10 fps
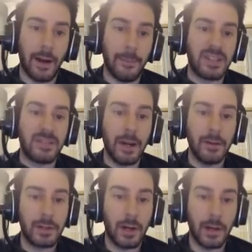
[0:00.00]

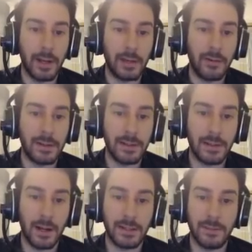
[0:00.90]
Sparrow's Guard, increased
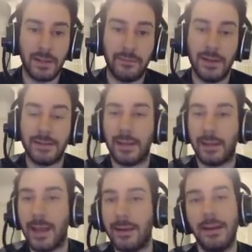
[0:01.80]
entire team defense.
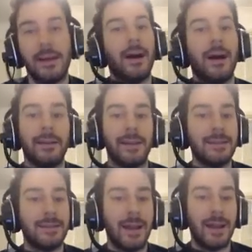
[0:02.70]
Again,
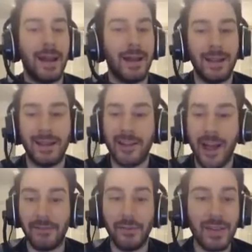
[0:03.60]
that's not an
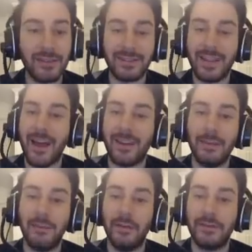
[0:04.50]
attack. If it was an
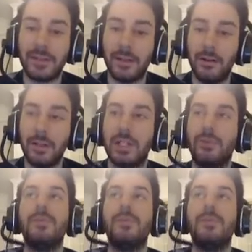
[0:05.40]
attacking buff skill, she would